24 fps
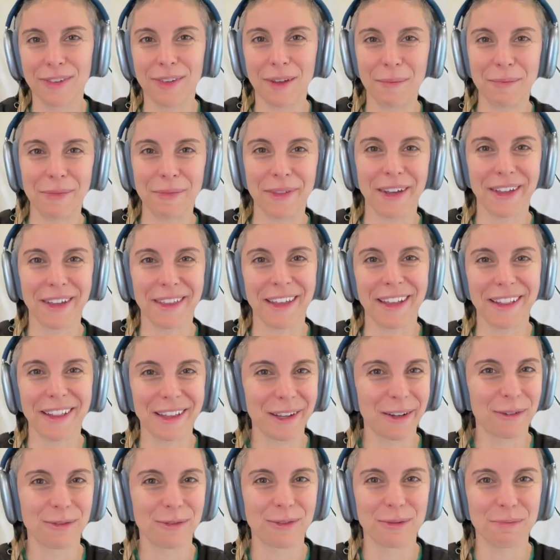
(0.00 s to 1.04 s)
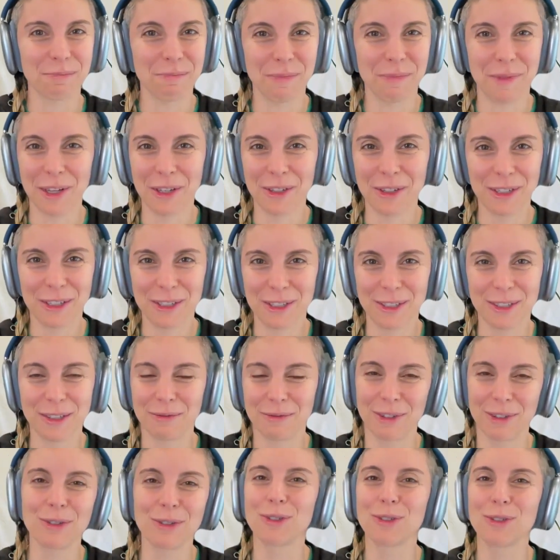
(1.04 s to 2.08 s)
something that lived millions
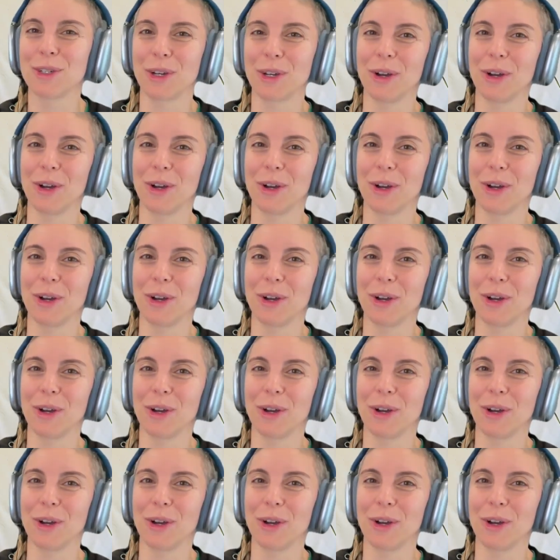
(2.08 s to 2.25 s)
of years